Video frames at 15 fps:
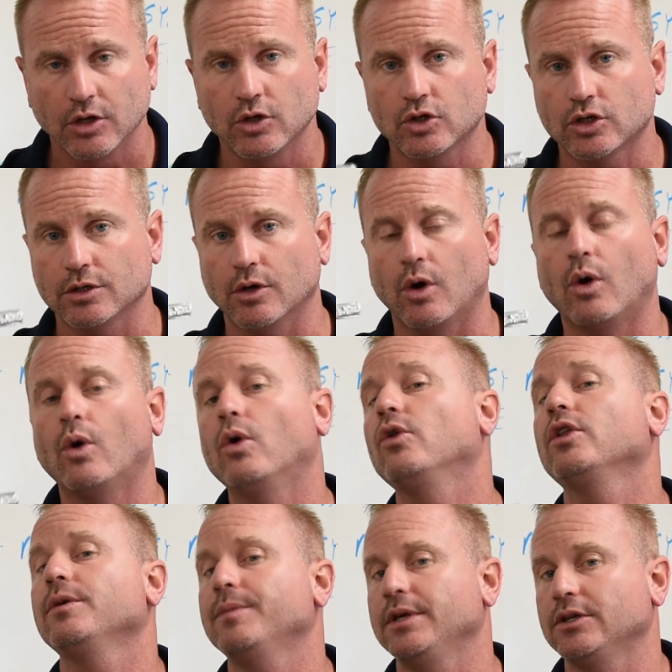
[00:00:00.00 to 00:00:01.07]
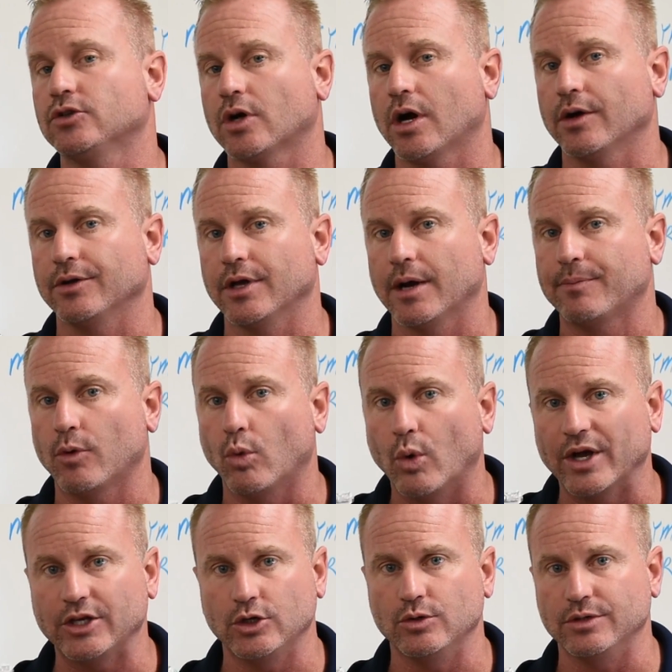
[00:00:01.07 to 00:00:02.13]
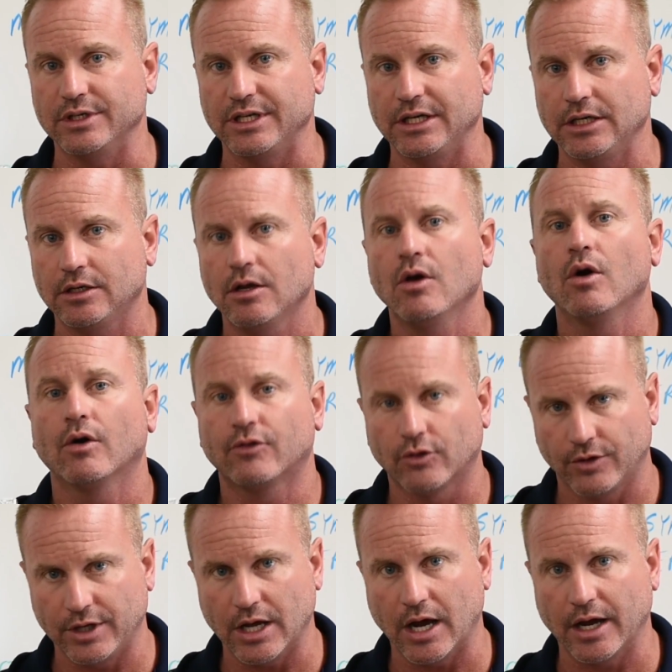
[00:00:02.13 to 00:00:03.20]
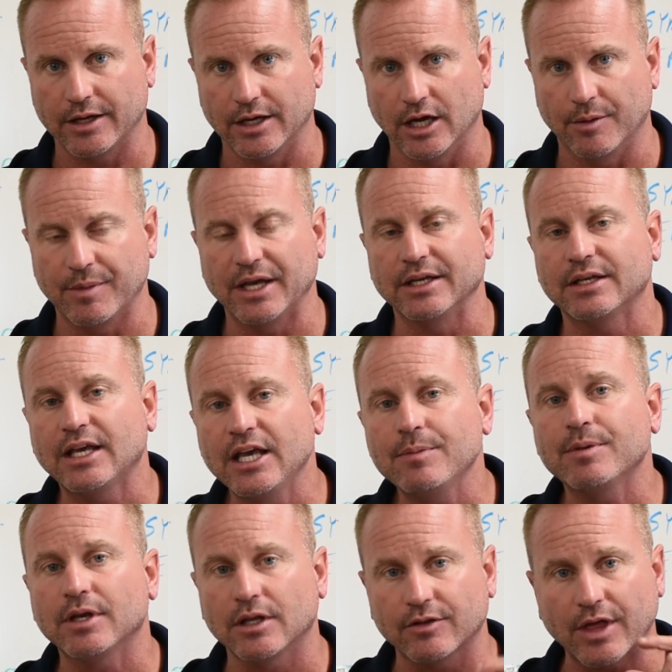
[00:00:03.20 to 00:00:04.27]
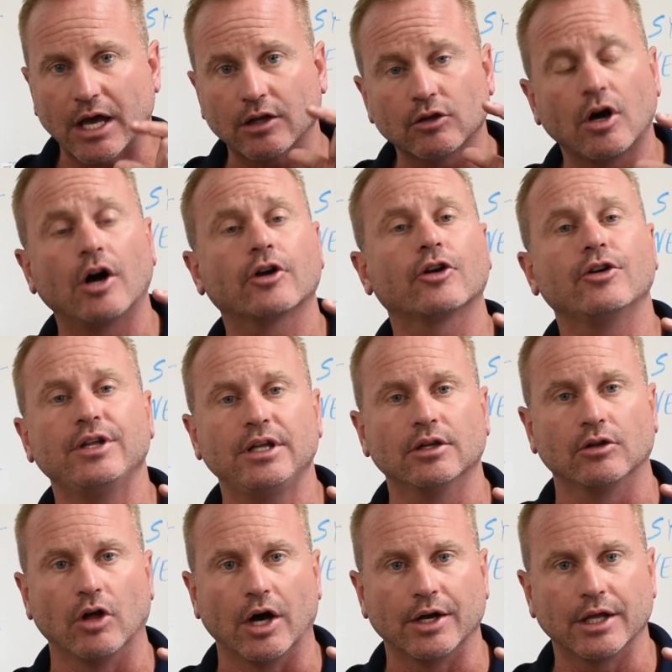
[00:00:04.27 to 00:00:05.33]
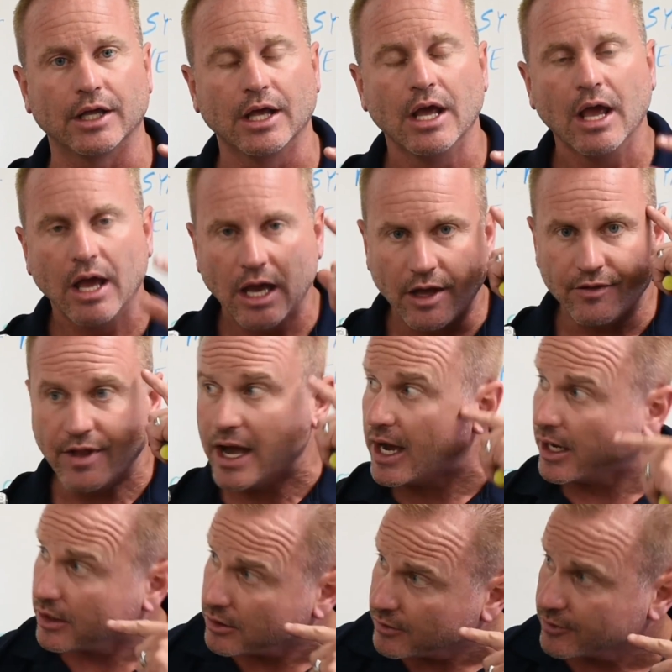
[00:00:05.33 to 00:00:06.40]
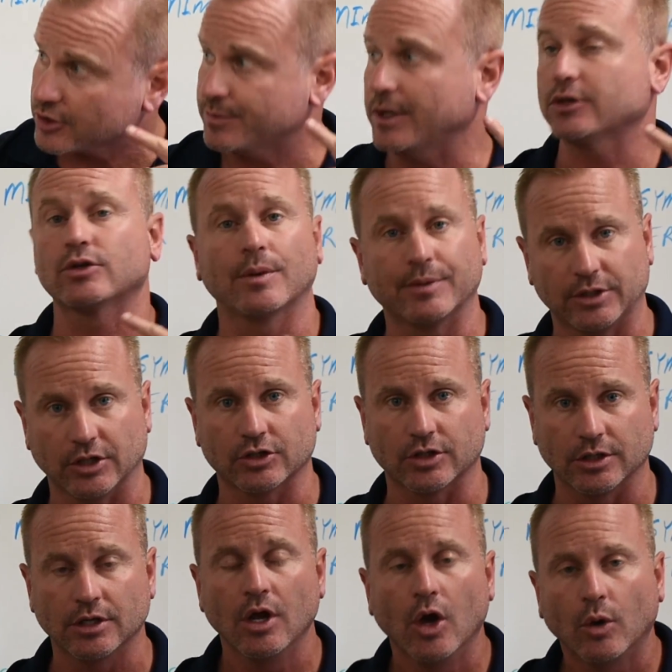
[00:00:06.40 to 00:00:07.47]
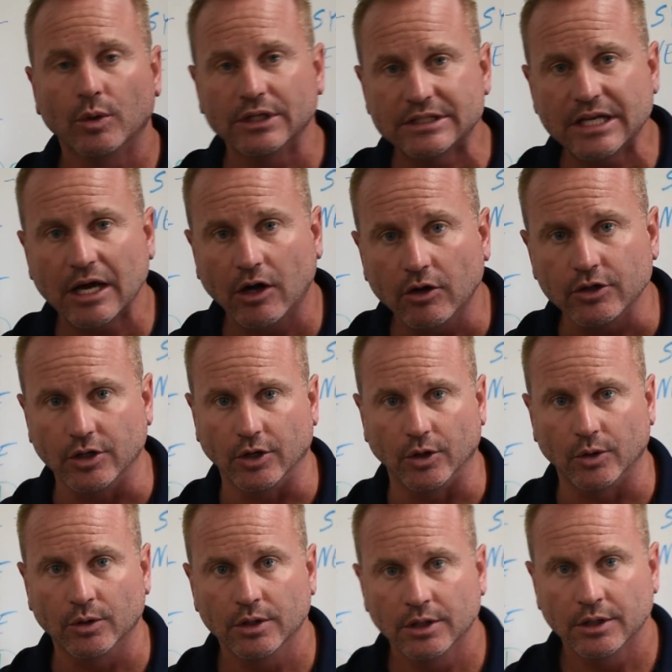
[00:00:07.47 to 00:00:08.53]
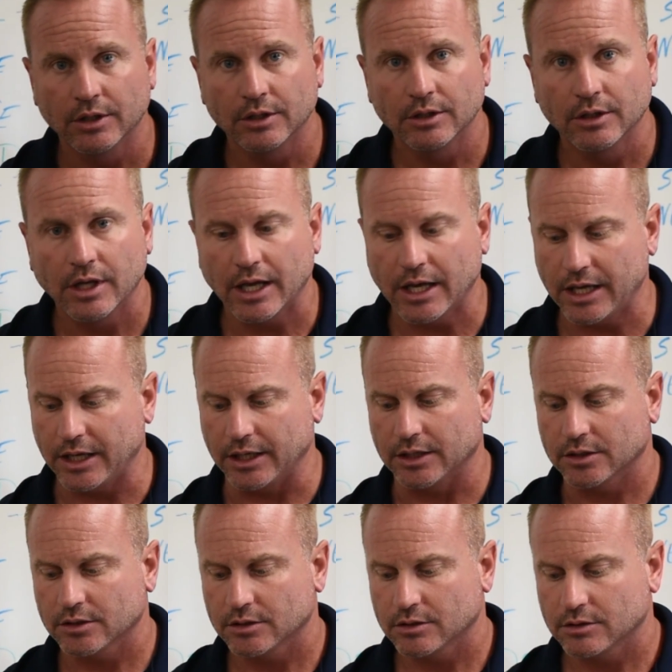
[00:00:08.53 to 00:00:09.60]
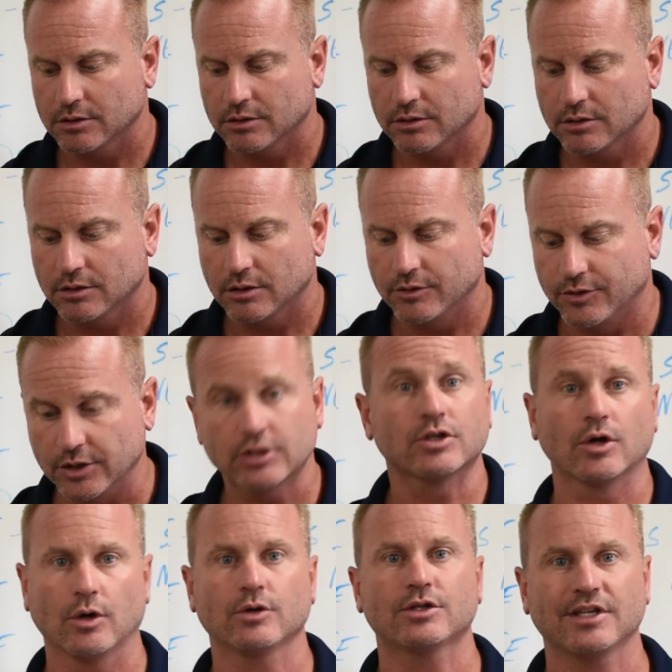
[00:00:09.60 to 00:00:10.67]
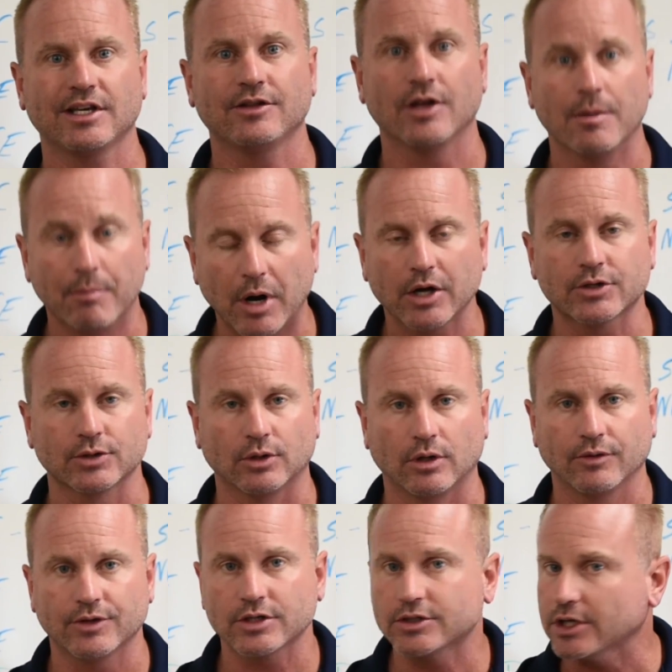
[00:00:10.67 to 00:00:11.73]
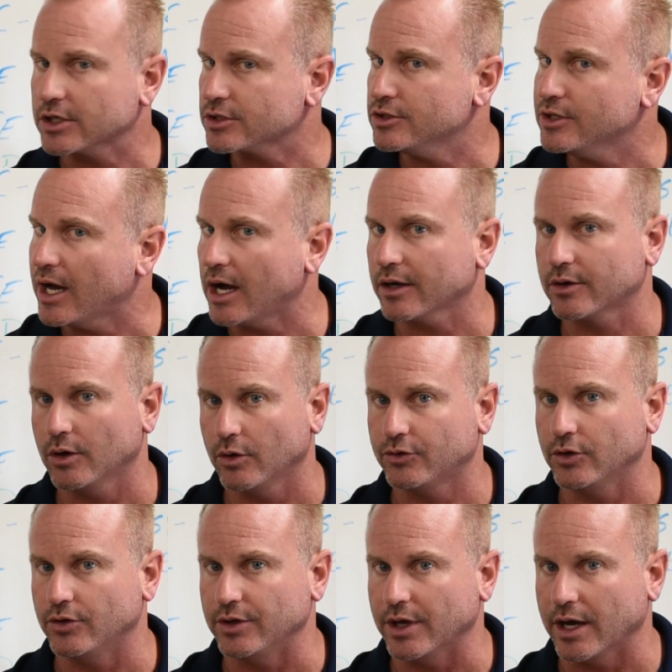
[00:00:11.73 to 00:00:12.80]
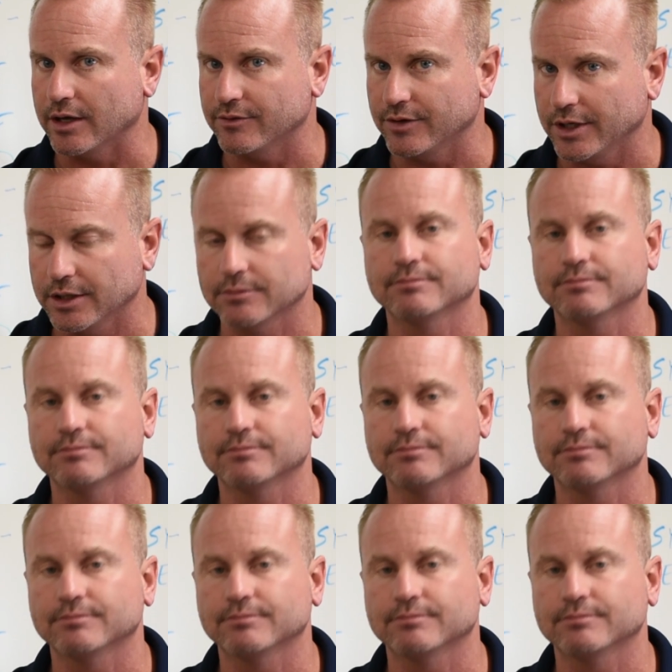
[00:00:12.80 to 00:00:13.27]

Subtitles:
You should only be drawing up what you need for the IM and keeping that longer needle on it. And that, spaced repetition, would tell you, hey, this goes in the muscle. This does not go through the IV.